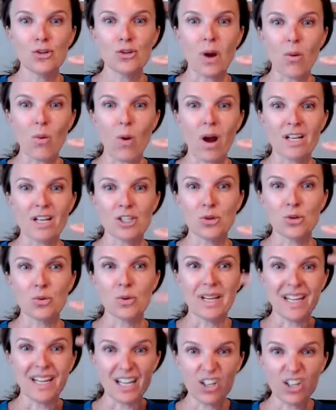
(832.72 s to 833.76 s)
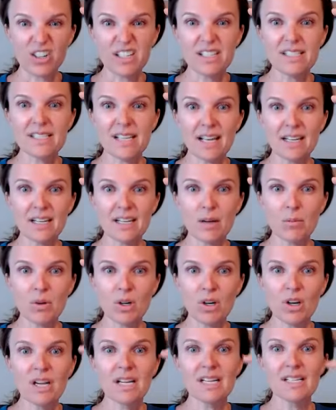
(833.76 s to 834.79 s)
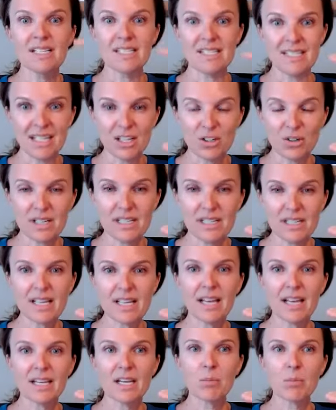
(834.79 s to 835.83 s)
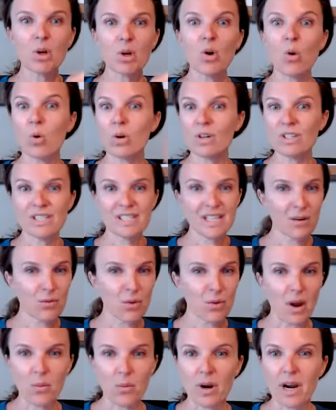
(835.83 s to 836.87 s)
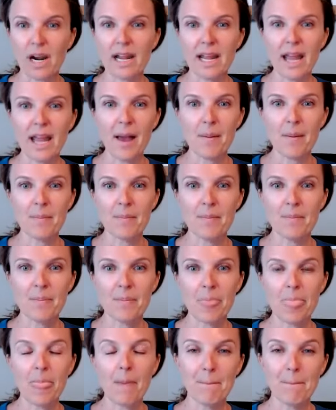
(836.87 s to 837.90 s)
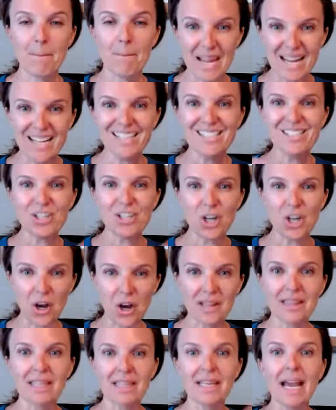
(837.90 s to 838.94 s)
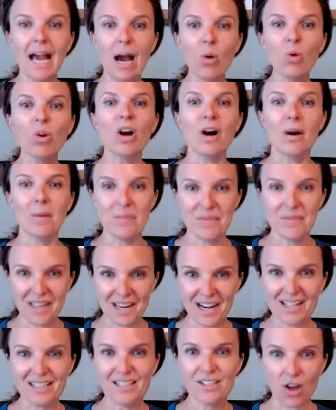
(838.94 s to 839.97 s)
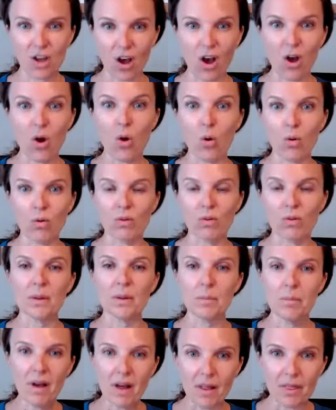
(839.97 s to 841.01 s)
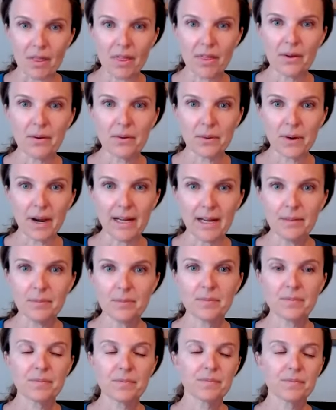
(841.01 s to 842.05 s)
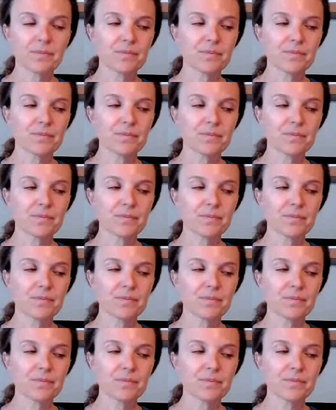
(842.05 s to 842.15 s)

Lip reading: do I want to increase that number, decrease that number, or stay right where I am based on the outcome that I saw over the month, right?